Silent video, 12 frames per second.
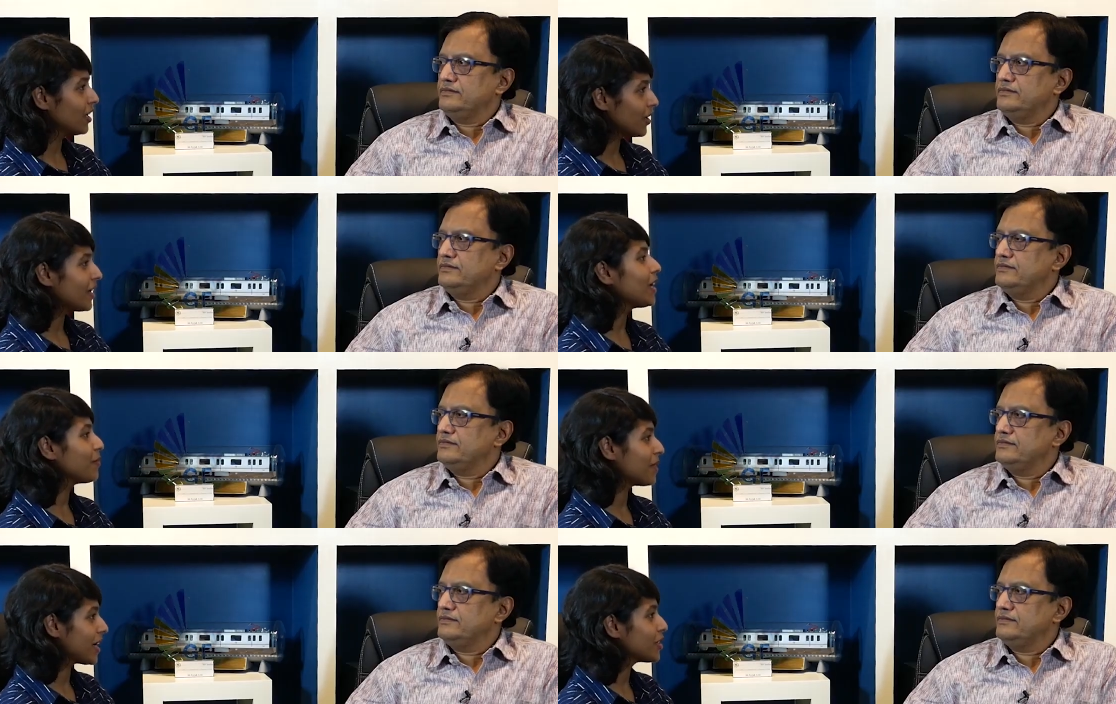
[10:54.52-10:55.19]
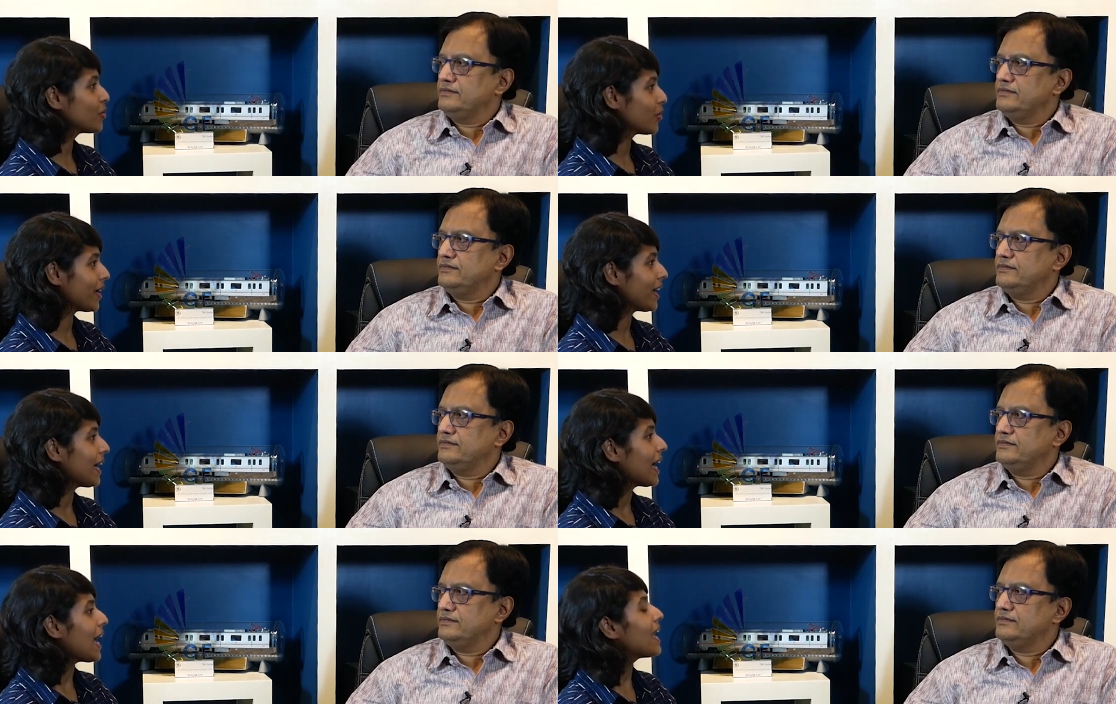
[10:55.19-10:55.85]
Speaker 1: Learning by
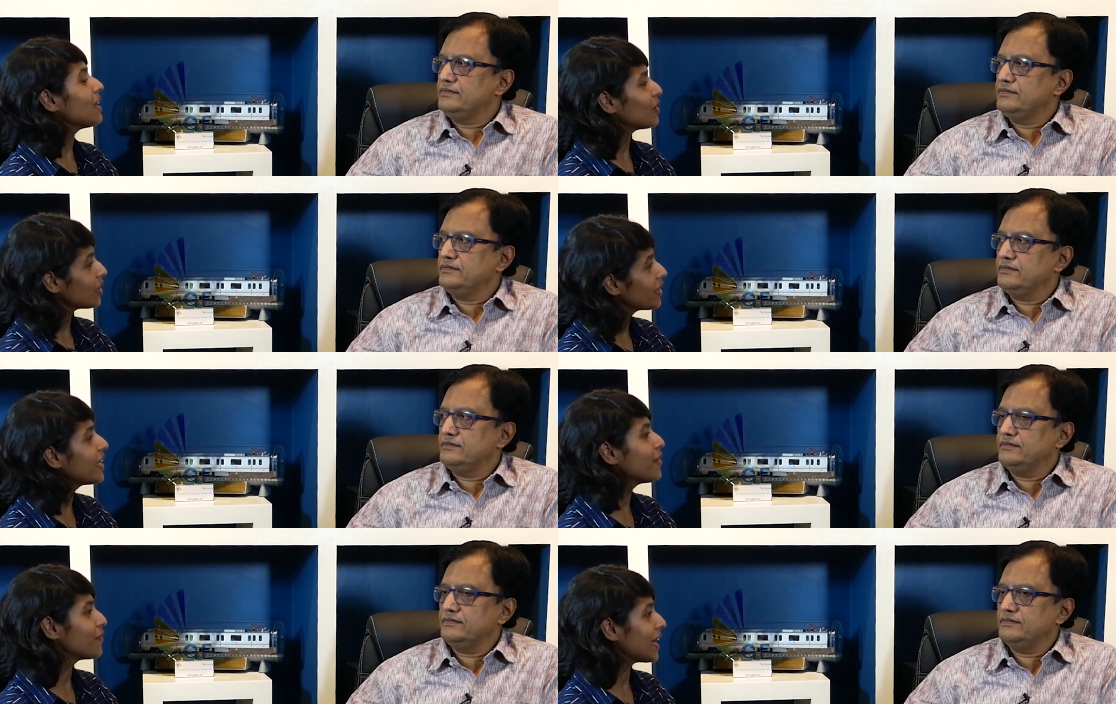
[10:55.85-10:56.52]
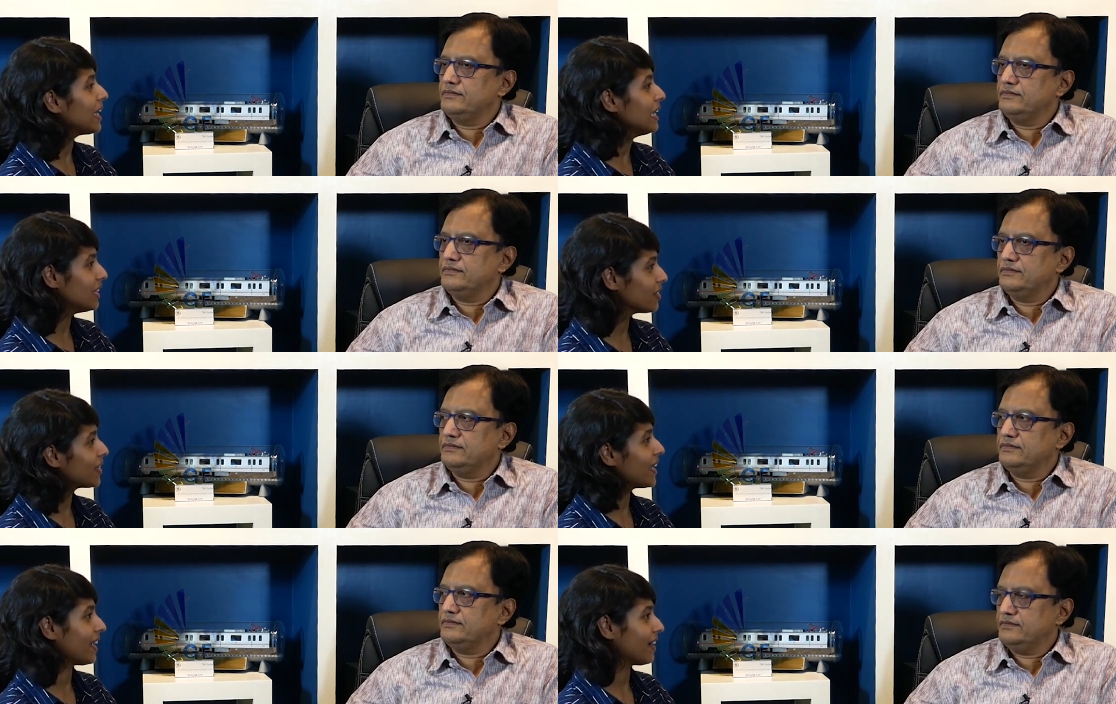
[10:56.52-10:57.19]
doing and earning while
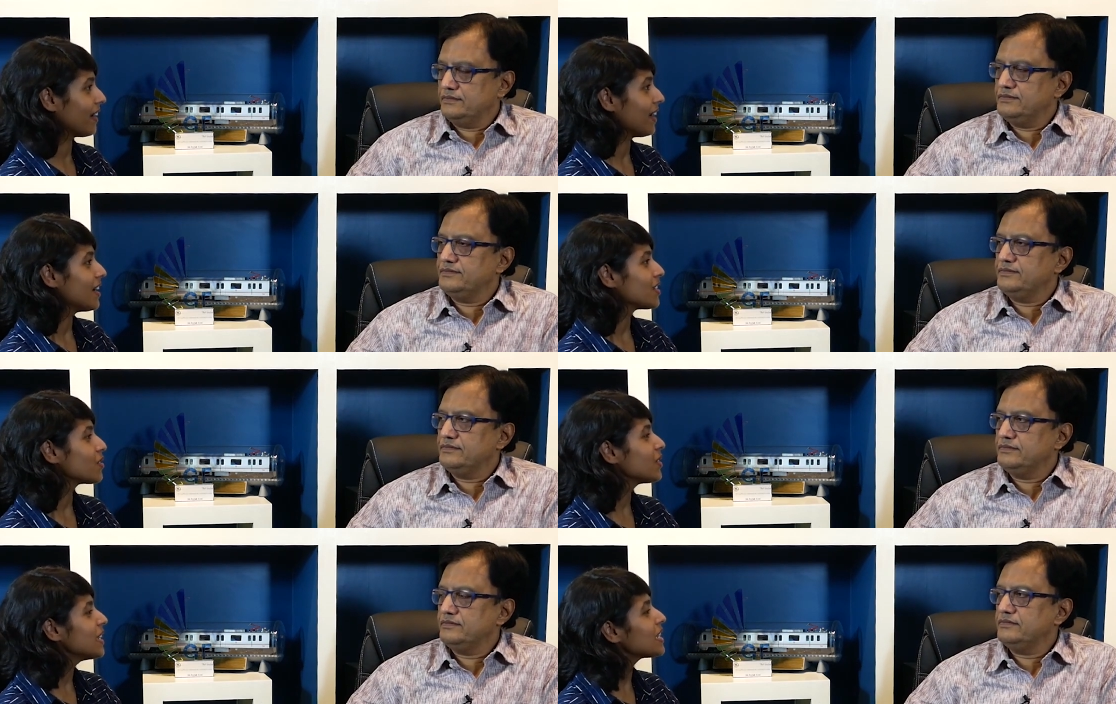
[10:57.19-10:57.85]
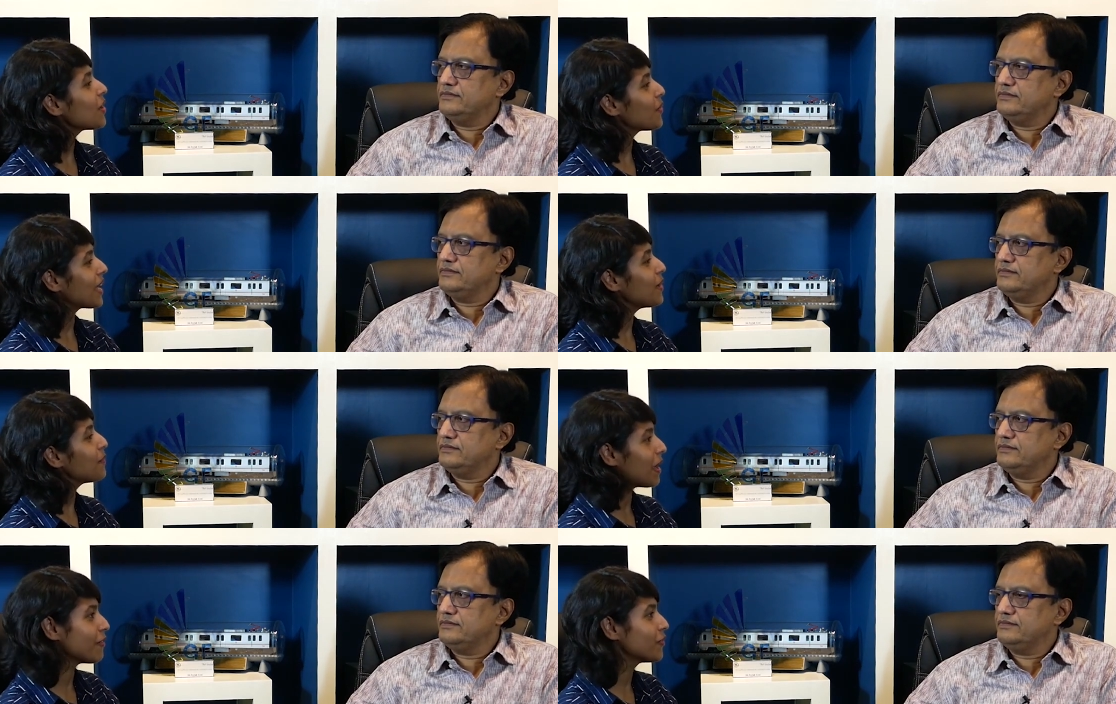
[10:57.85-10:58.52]
learning. So these are
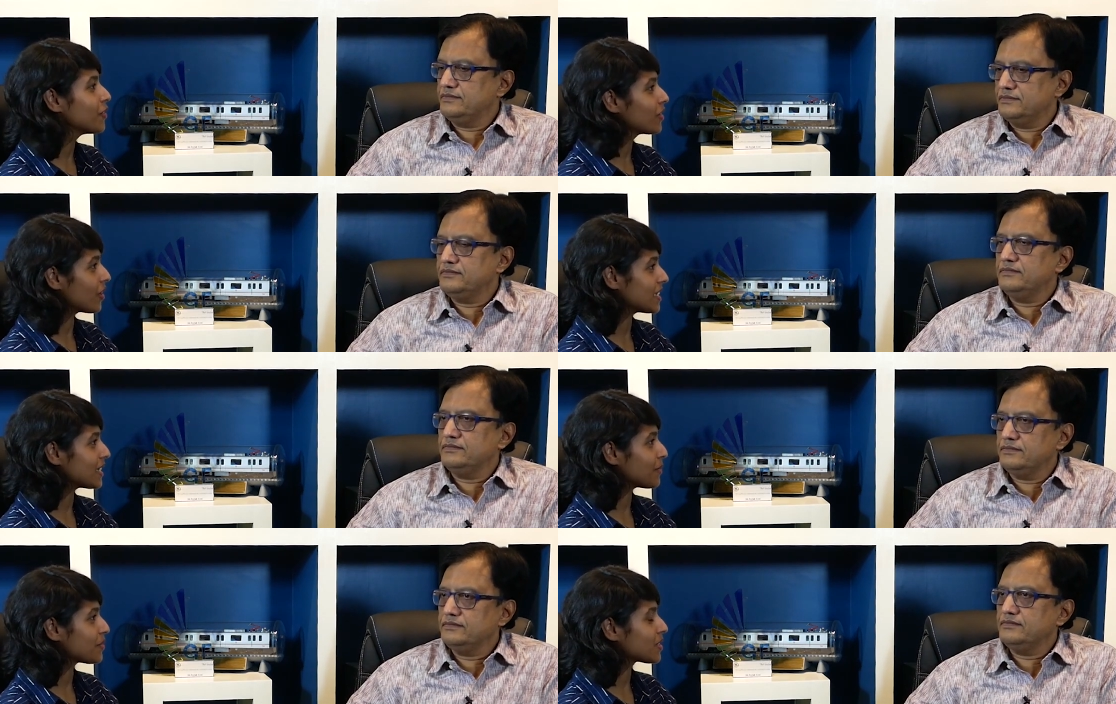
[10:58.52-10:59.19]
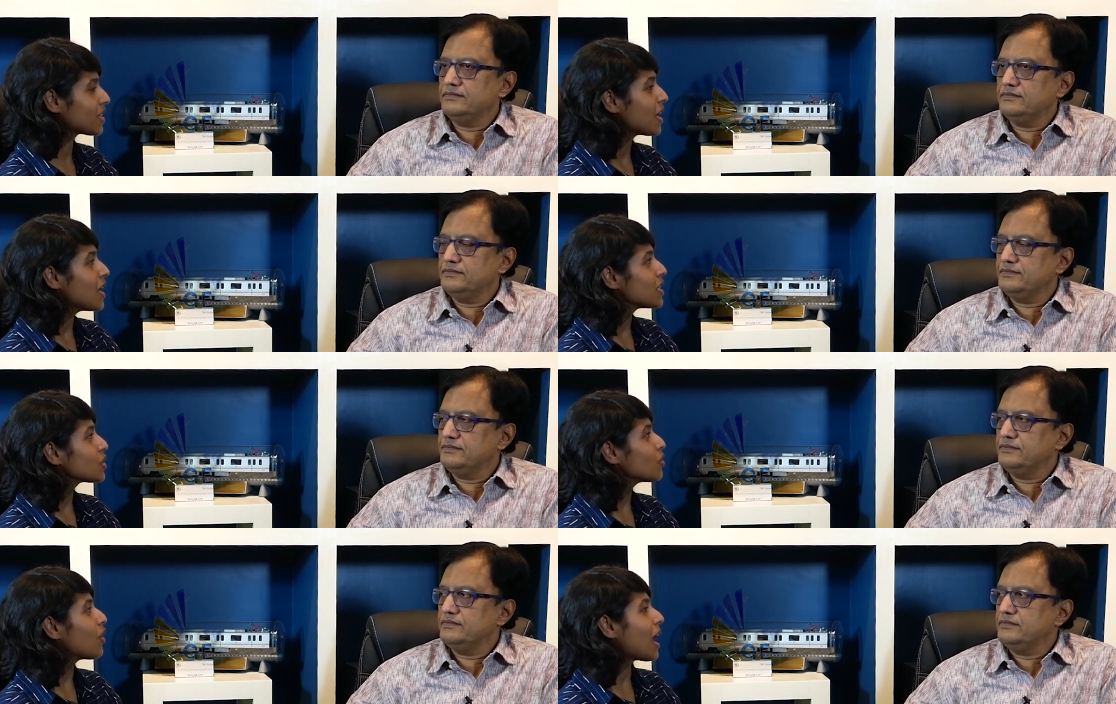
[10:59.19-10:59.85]
very powerful concepts.
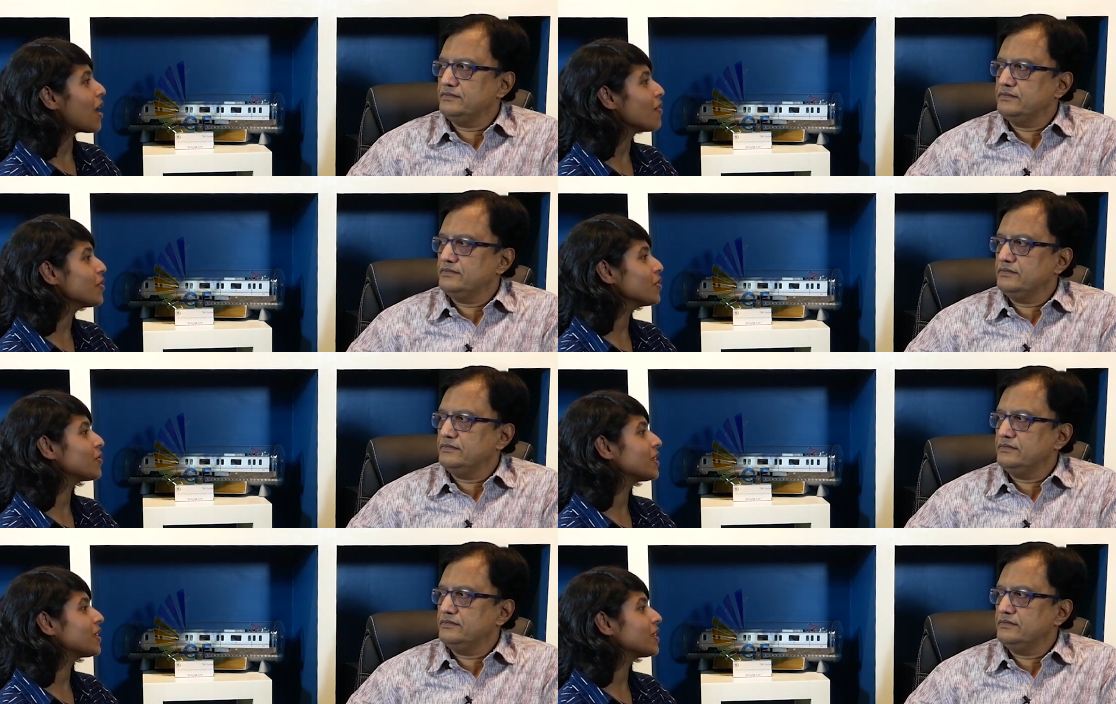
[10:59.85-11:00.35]
So how do